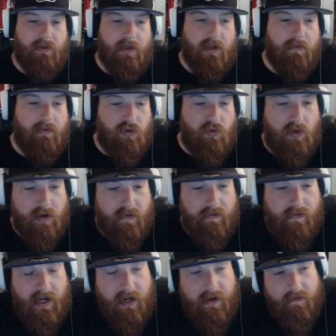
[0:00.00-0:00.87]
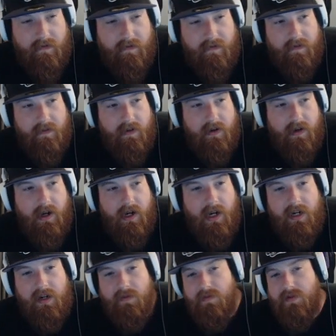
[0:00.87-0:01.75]
level 25
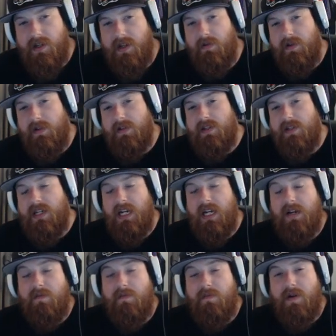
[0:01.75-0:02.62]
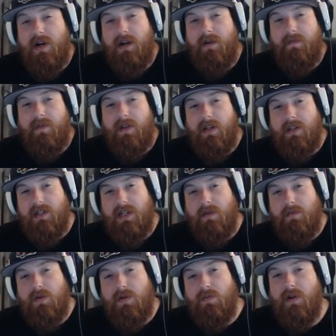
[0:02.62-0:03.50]
items that we've seen, but it
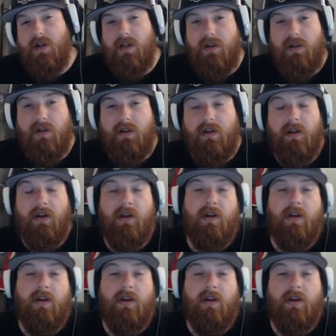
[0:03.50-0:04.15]
seems pretty good